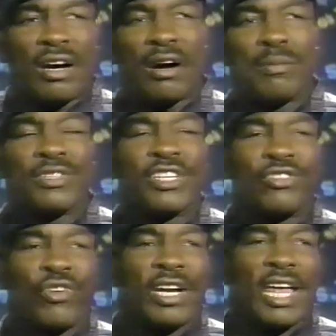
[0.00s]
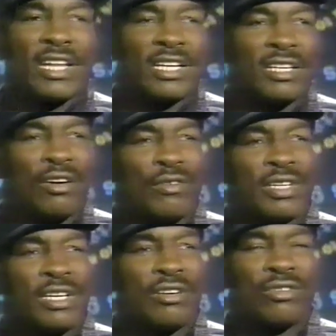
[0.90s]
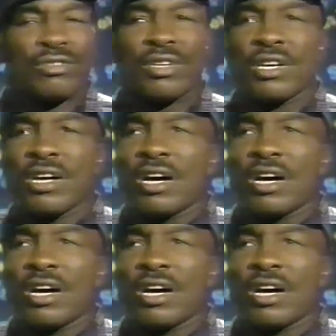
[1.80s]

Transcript: Uh, been such a great athlete over the years.